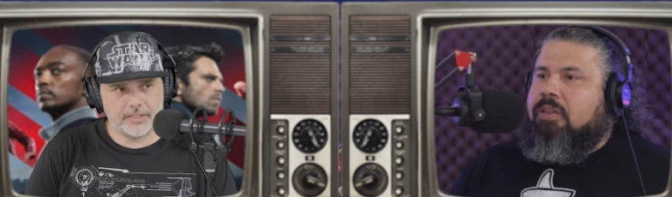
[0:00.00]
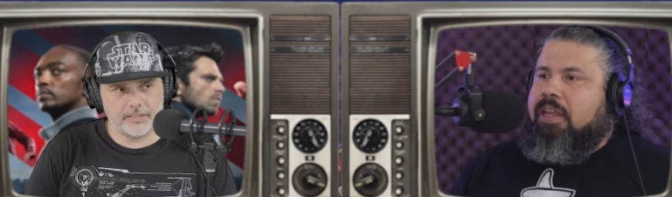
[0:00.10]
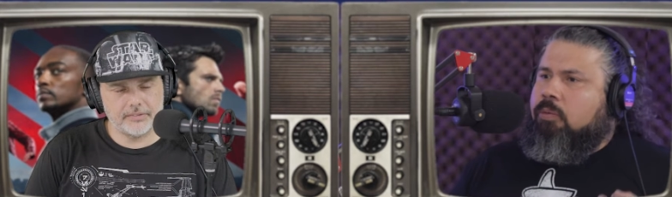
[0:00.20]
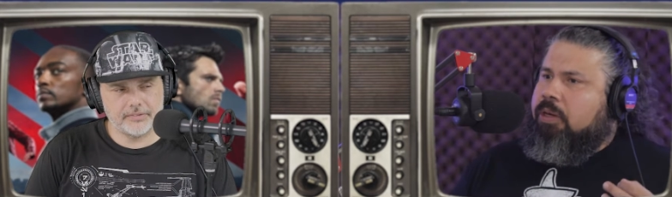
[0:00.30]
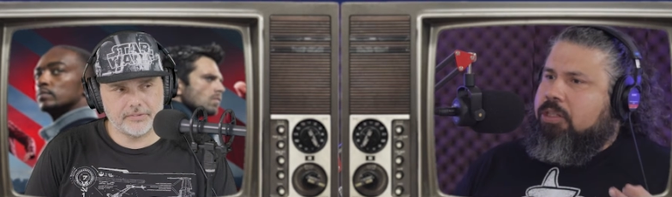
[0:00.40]
Speaker 1: right.
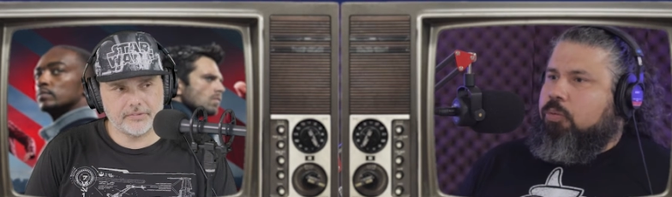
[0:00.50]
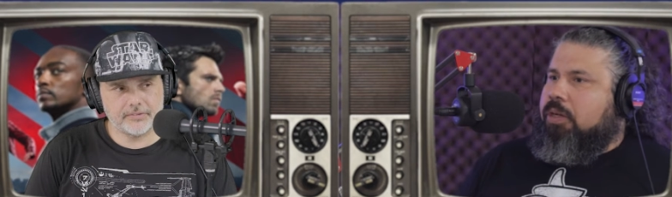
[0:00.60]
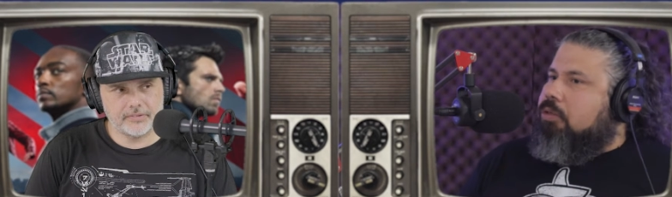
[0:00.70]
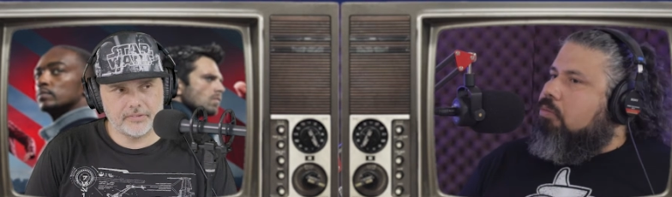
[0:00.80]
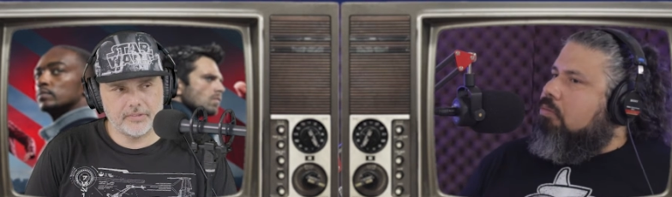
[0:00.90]
thing which
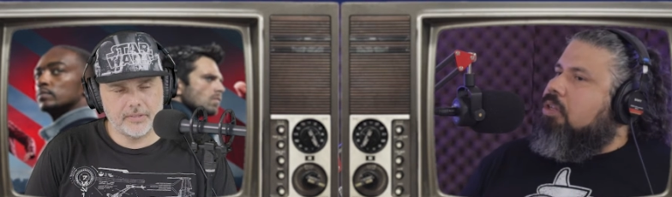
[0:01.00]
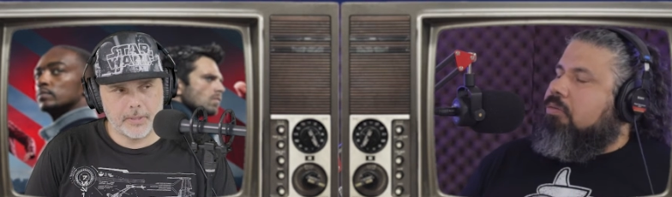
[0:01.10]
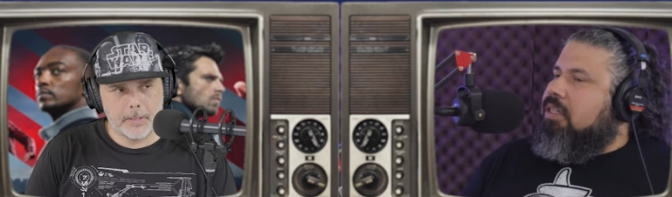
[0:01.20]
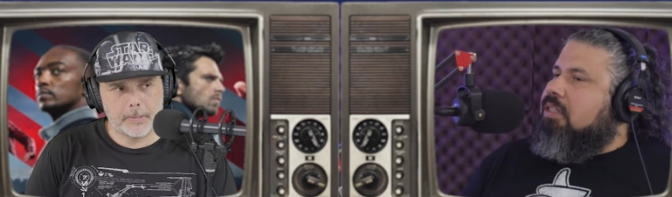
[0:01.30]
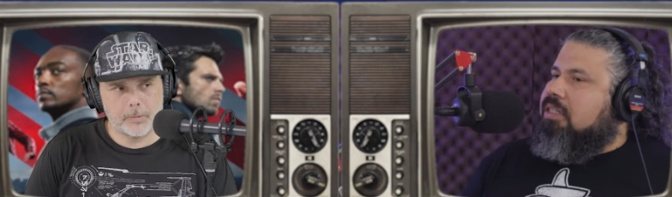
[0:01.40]
which you know
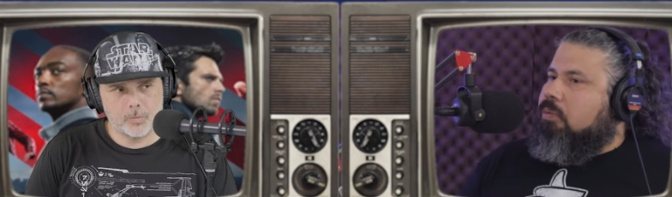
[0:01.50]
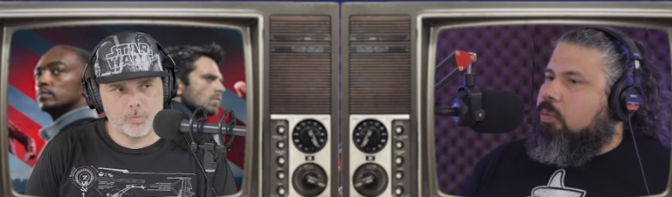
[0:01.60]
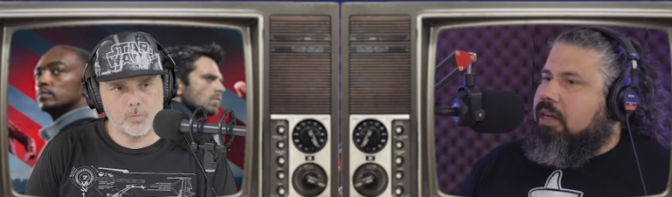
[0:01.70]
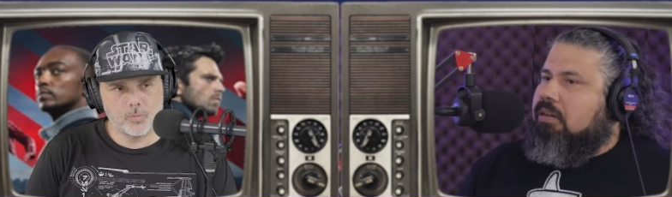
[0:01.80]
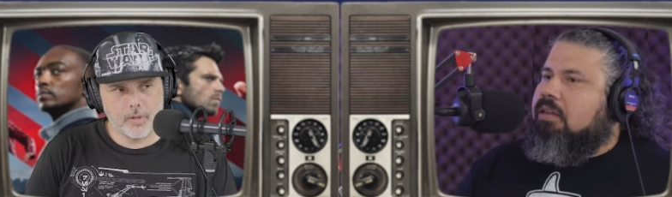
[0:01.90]
didn't sit
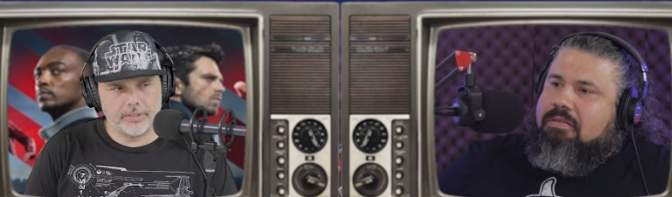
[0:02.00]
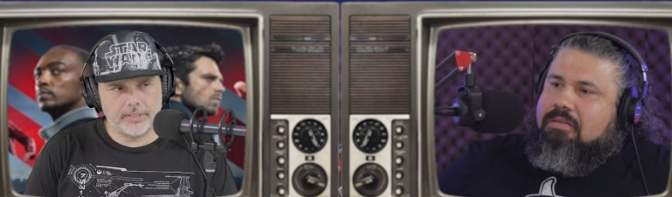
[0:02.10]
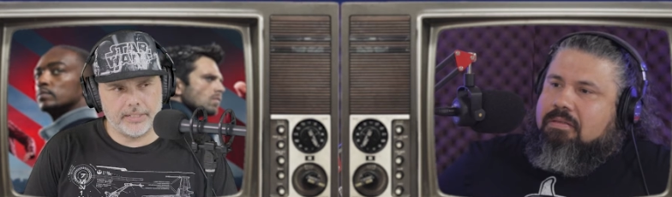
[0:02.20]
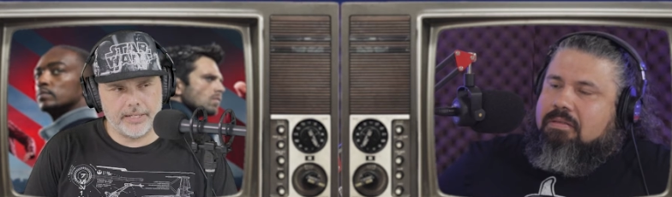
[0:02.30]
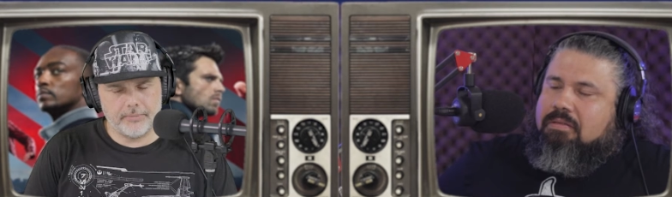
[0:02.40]
well.
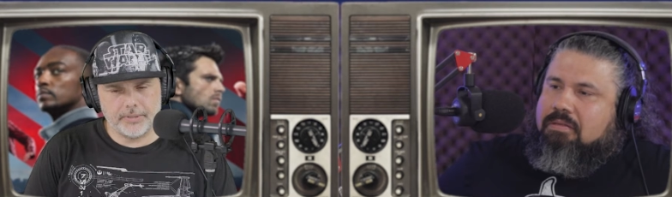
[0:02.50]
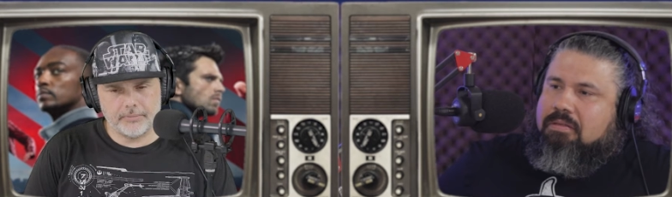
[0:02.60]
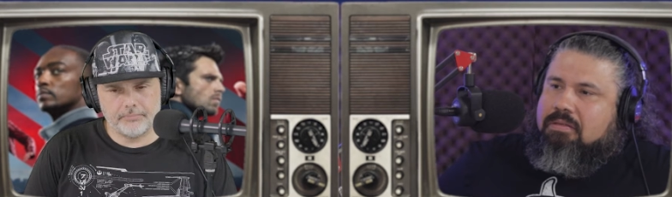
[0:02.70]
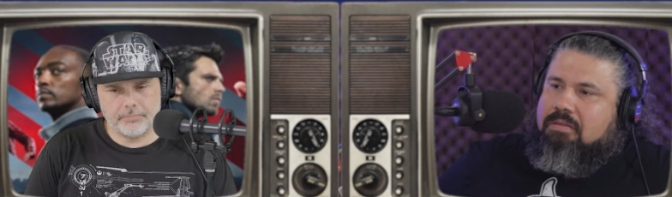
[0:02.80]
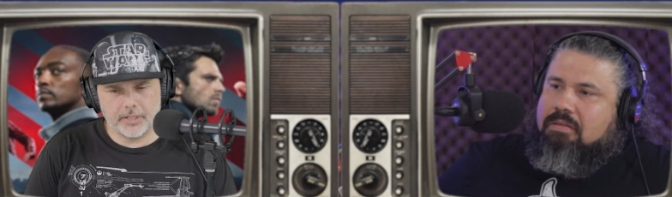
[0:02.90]
Speaker 2: When him
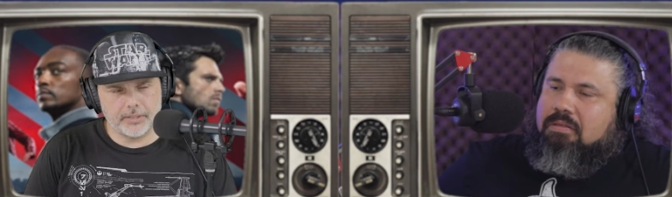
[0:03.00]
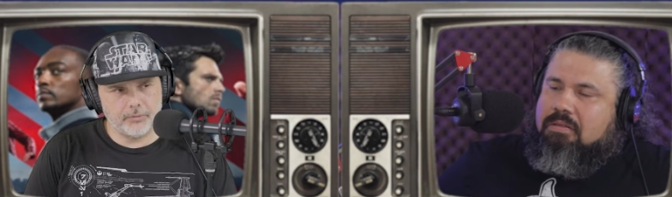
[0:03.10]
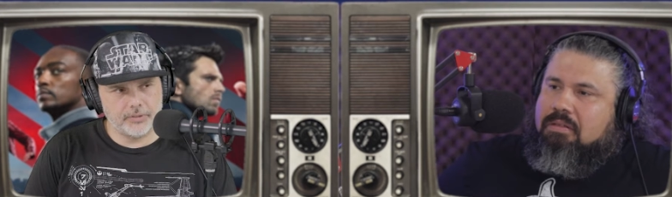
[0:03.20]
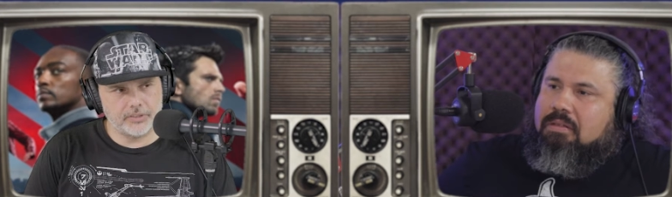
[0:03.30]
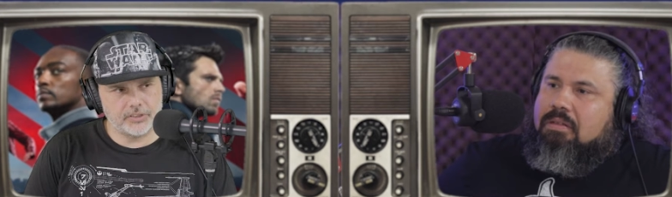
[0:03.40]
and Bucky
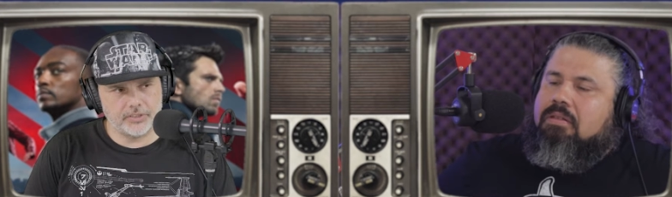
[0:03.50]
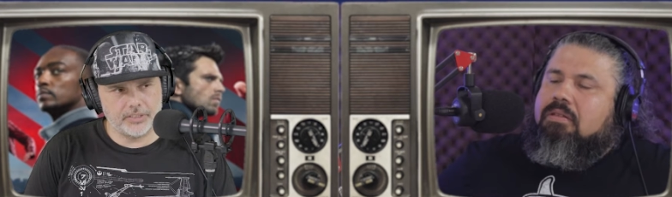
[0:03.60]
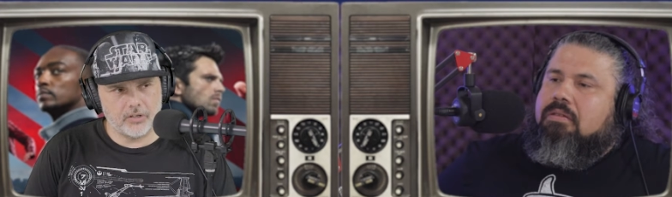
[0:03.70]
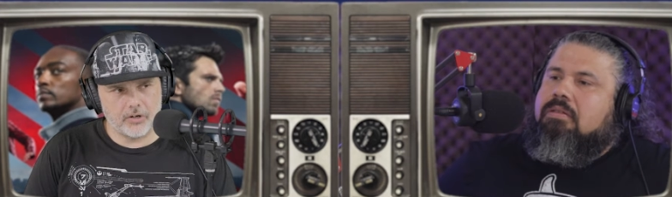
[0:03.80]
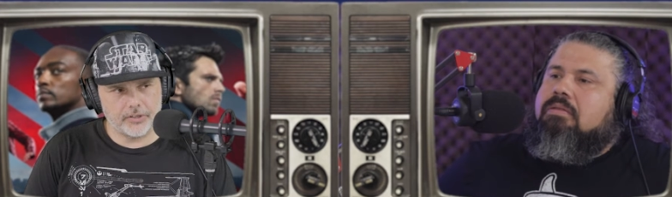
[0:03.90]
were in the
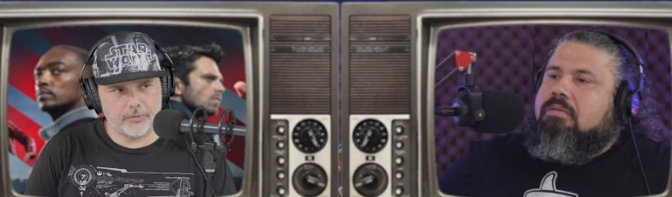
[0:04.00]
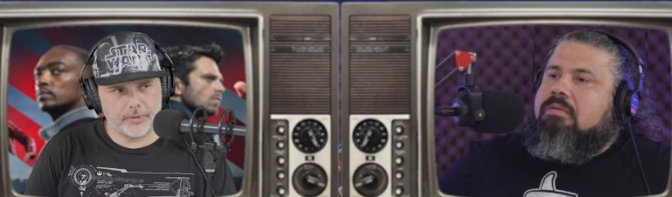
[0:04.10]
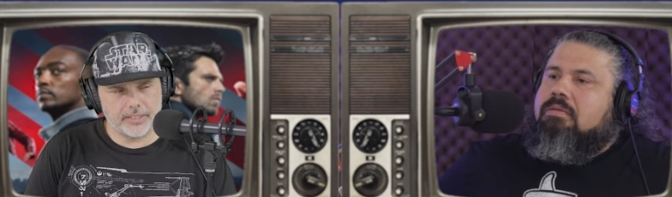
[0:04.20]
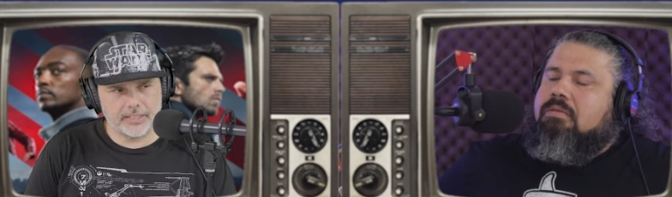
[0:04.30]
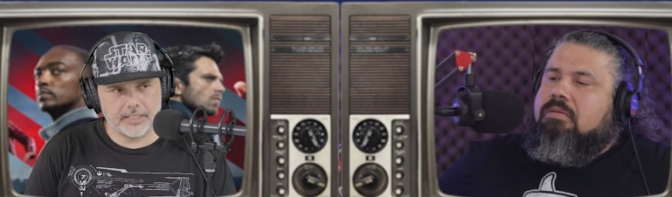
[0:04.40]
street
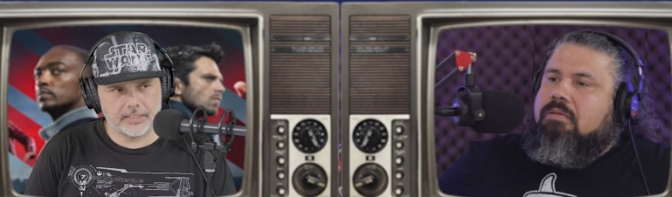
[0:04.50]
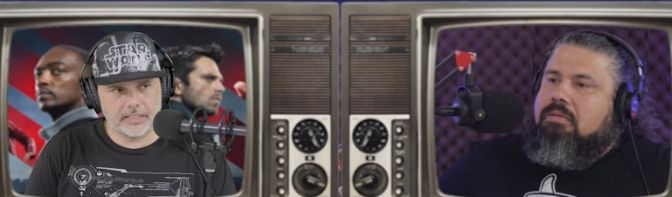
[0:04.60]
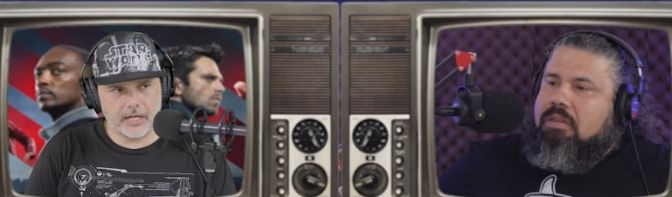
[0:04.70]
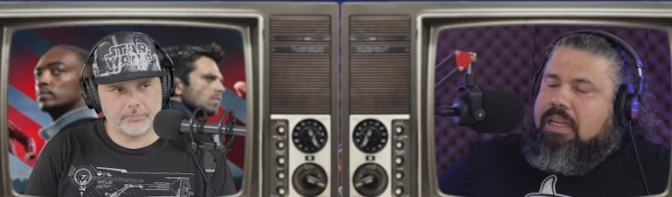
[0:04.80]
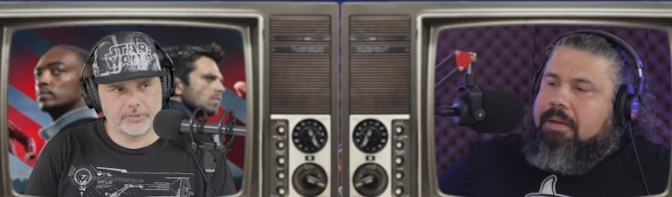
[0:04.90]
arguing and then the
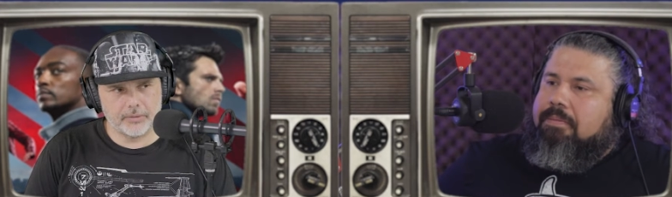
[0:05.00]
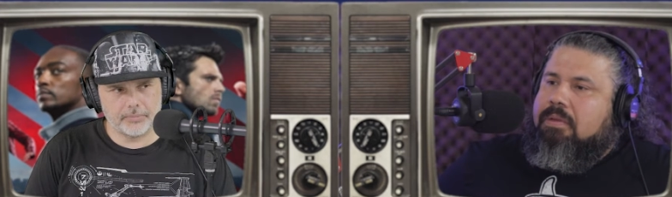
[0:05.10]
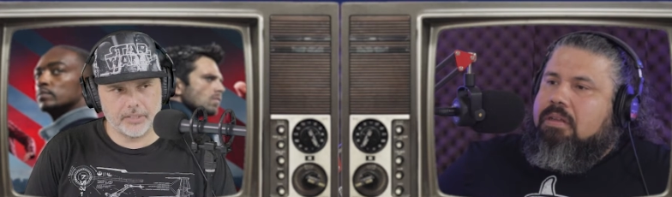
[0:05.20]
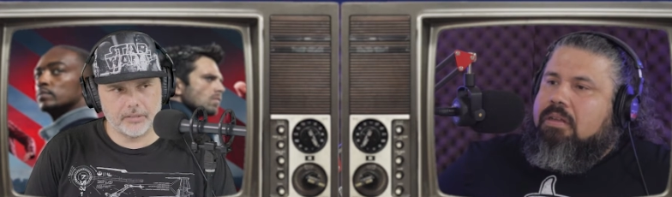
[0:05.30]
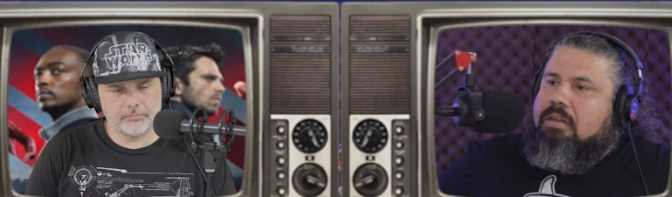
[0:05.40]
cops yeah.
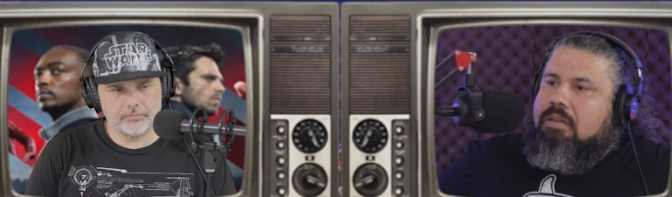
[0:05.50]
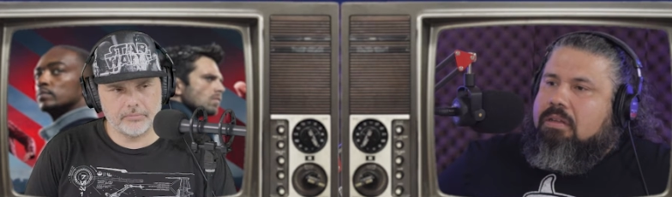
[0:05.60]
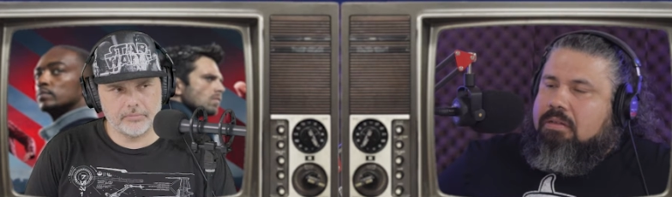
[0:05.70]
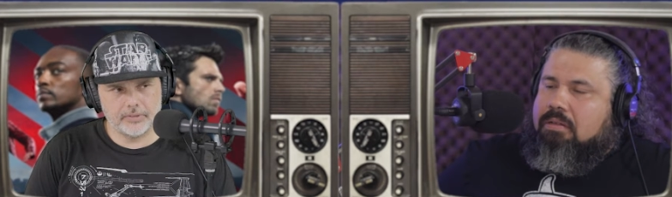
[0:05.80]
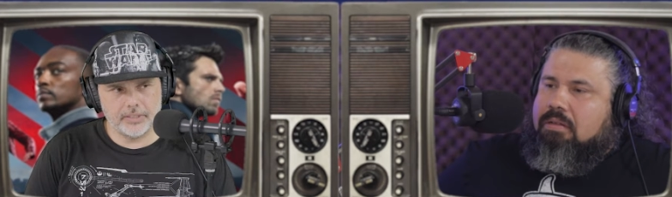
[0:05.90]
coming up.
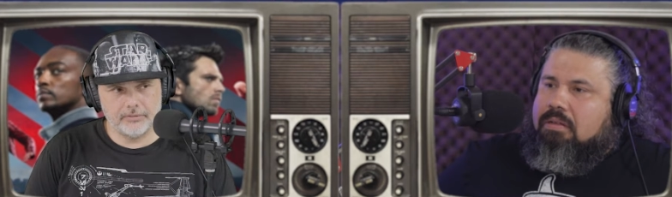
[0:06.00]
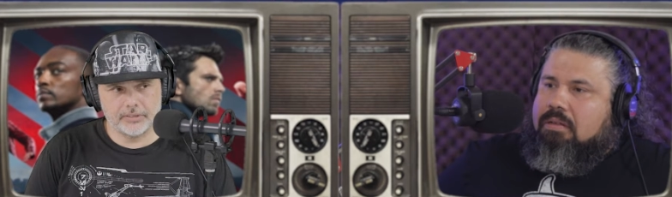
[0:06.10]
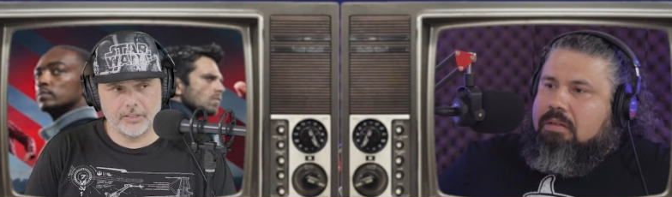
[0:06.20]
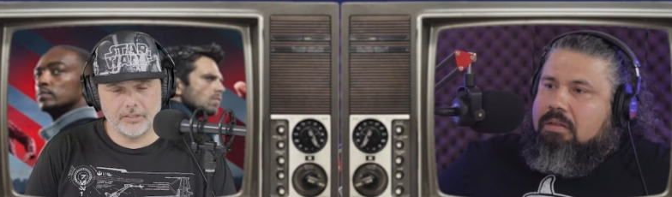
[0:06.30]
It was a